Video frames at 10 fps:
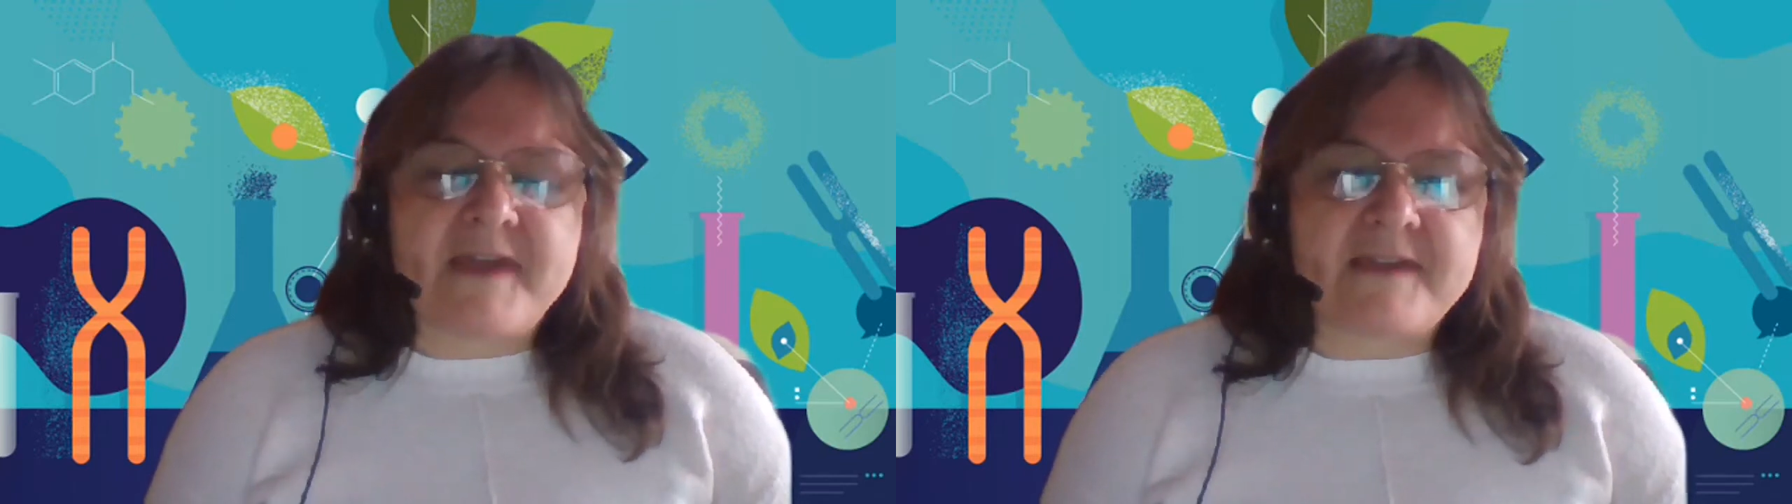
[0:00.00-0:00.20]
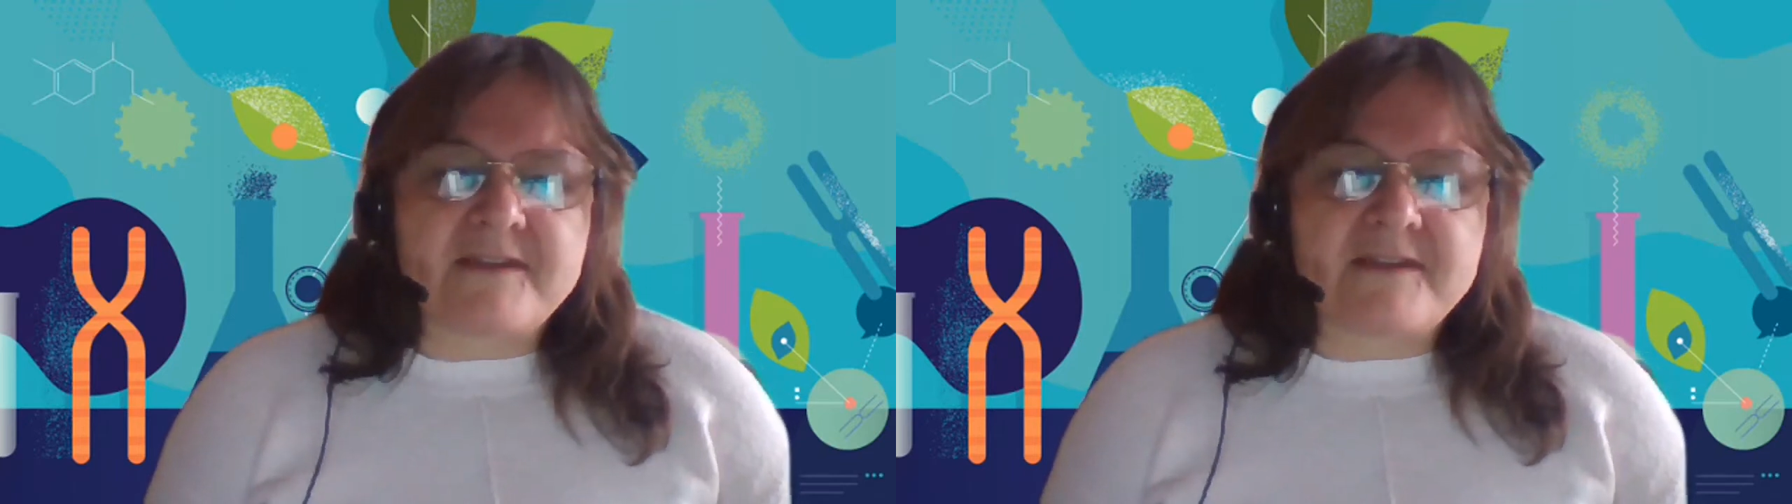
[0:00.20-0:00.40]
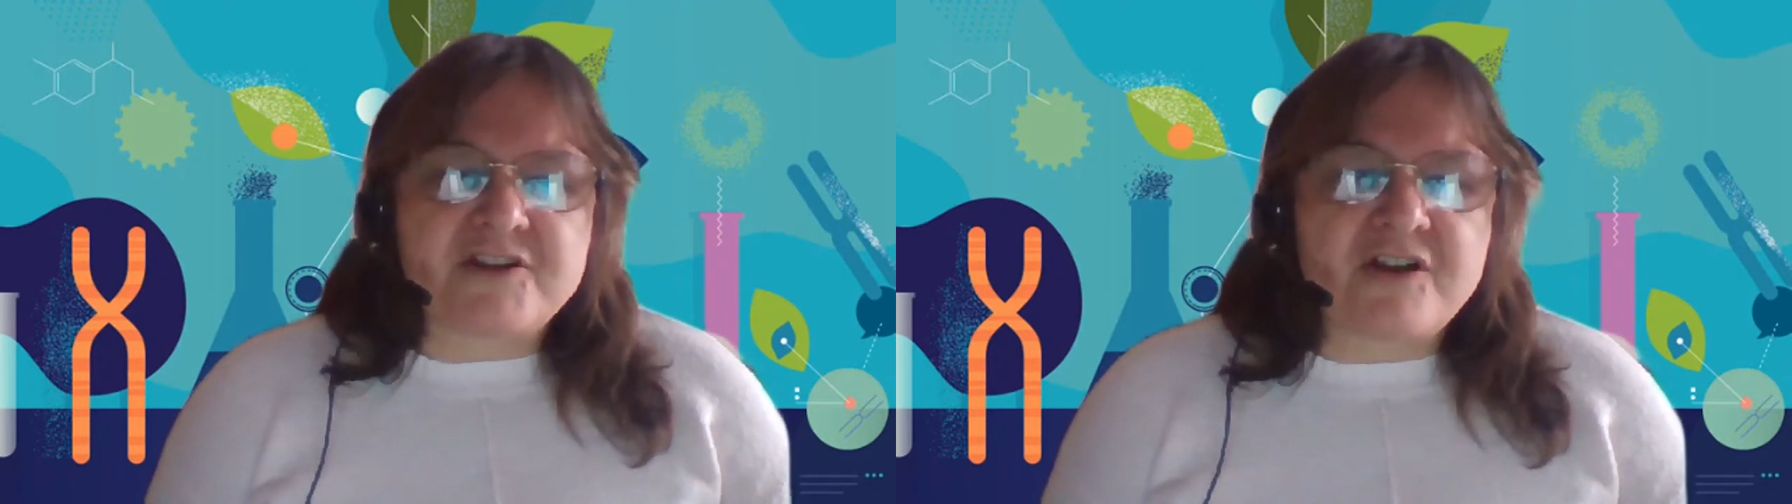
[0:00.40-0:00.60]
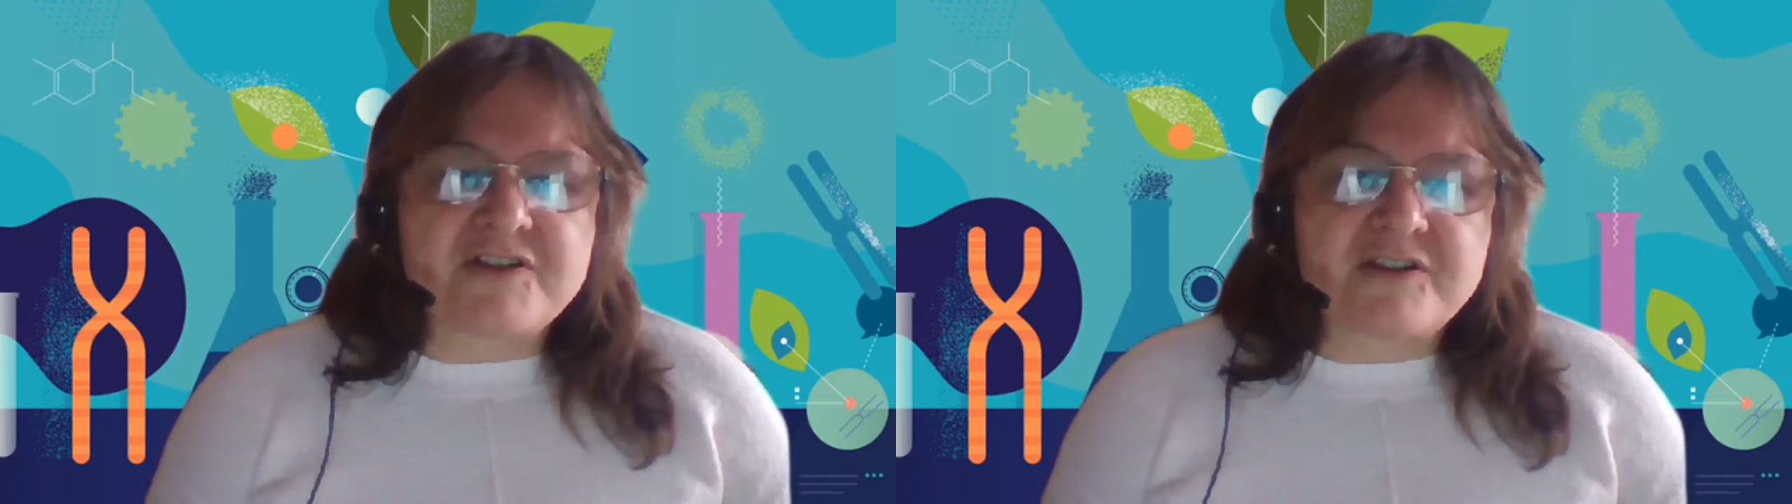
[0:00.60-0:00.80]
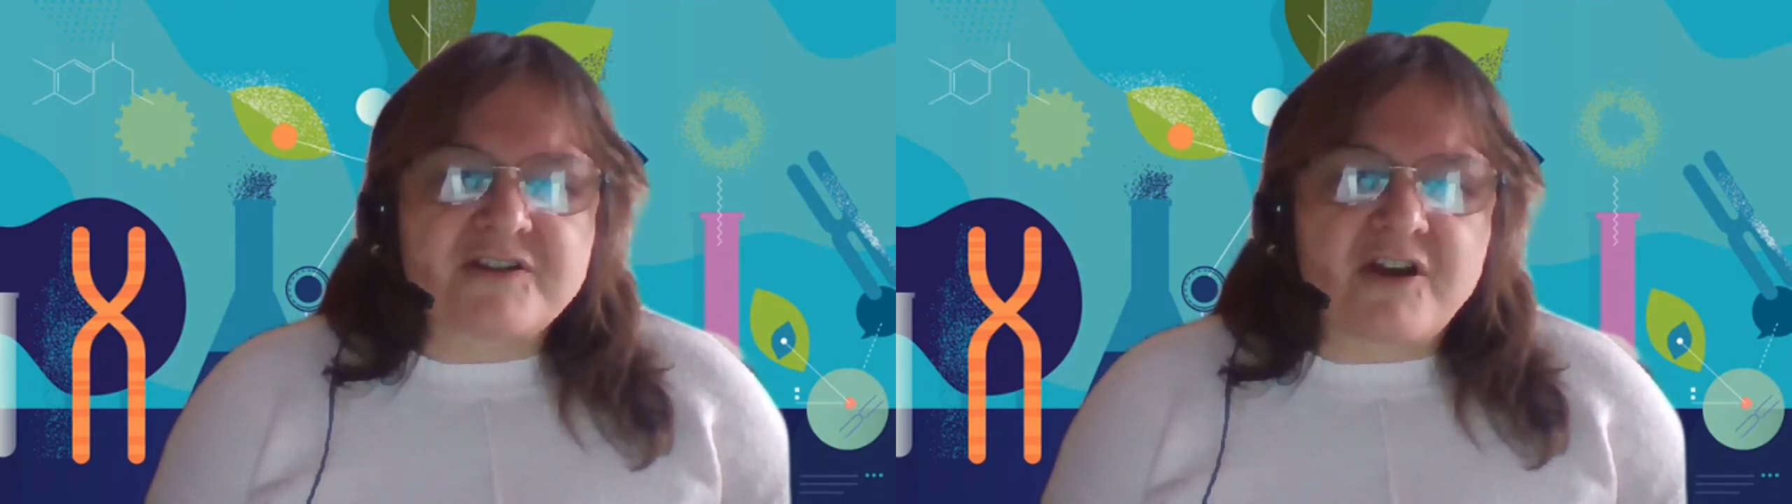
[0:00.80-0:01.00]
then the
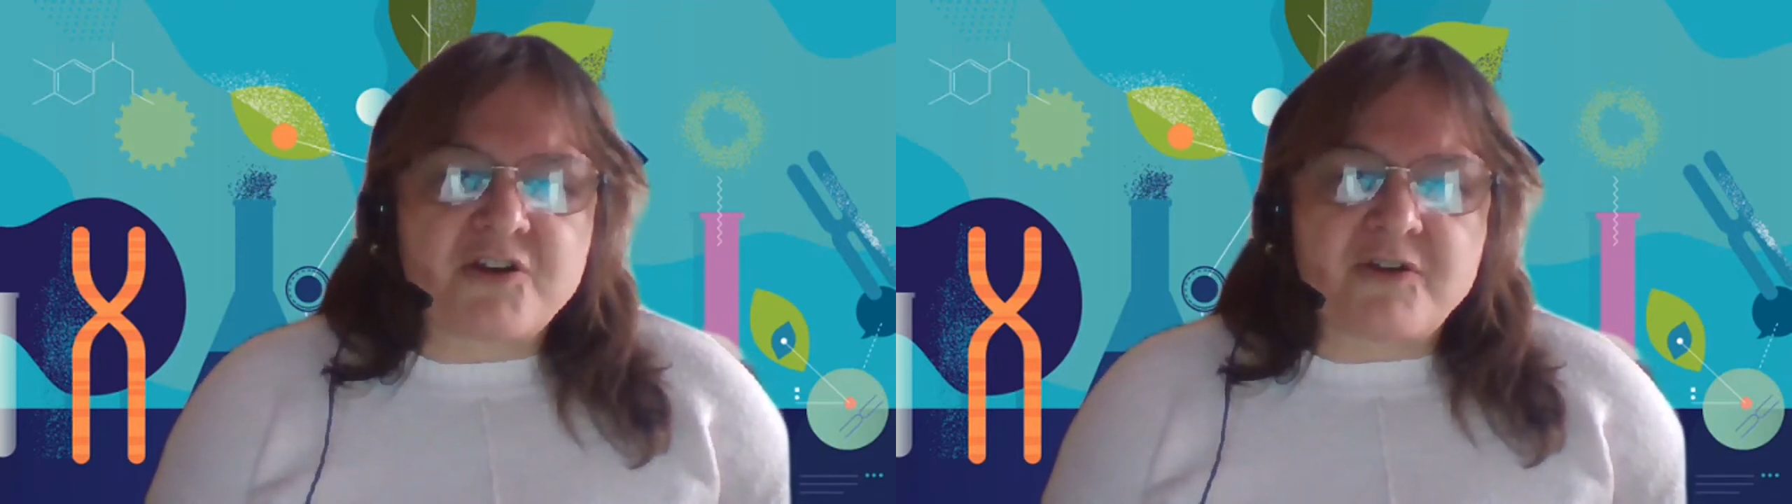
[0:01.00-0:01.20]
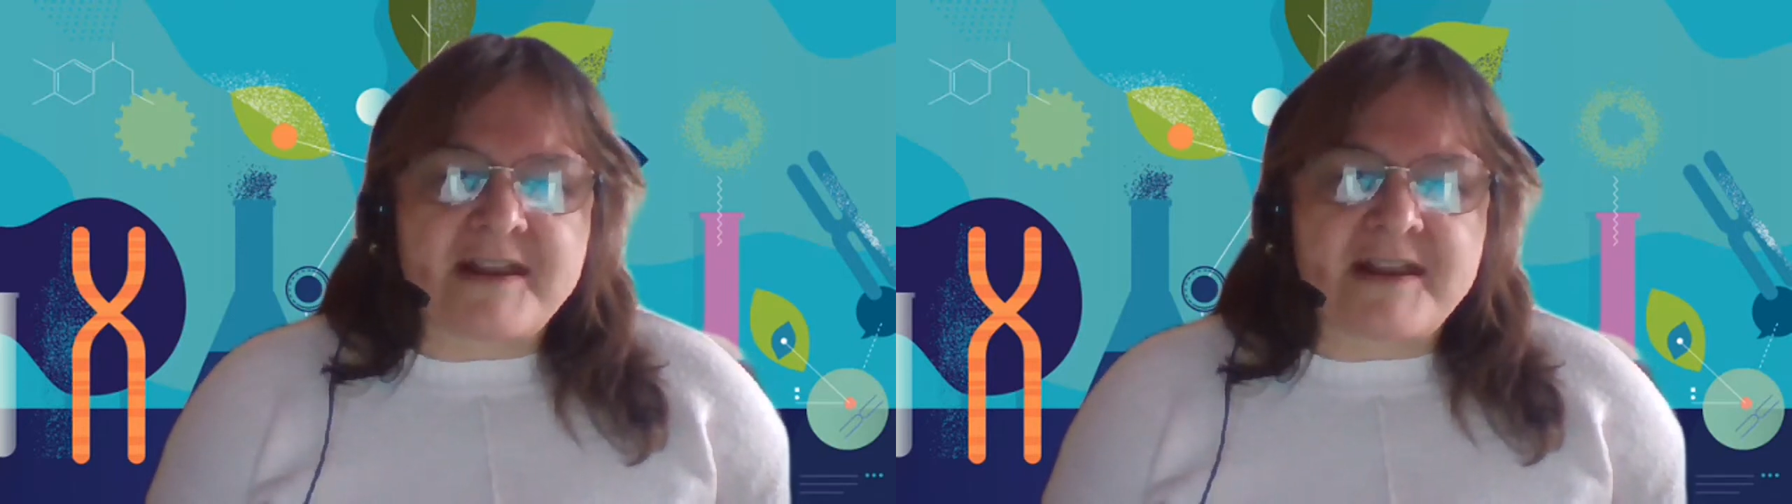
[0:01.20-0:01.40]
chances are an